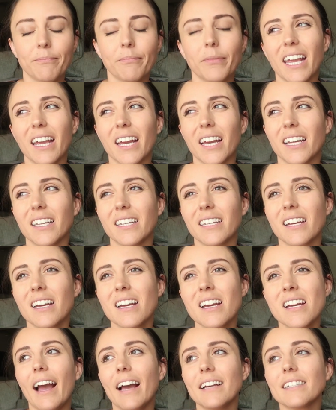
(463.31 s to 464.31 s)
And
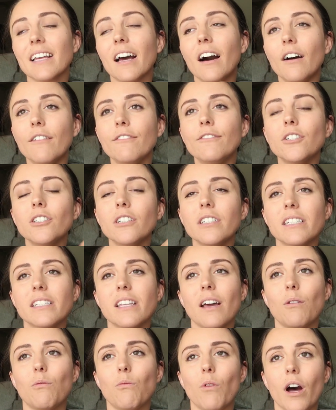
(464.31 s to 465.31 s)
as helpful as
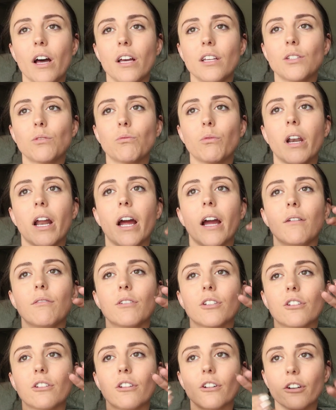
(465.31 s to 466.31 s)
that was when I
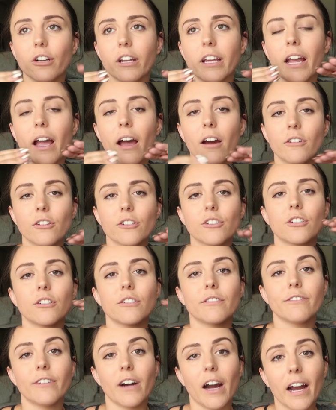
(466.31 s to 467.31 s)
was learning how to
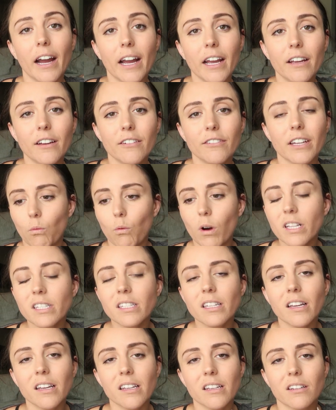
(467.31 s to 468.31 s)
survive,
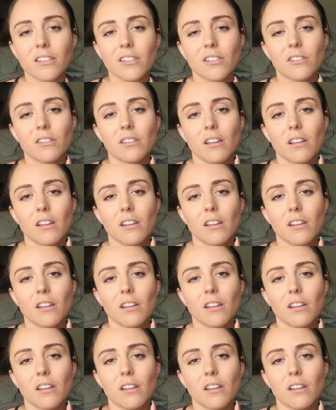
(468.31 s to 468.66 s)
once I had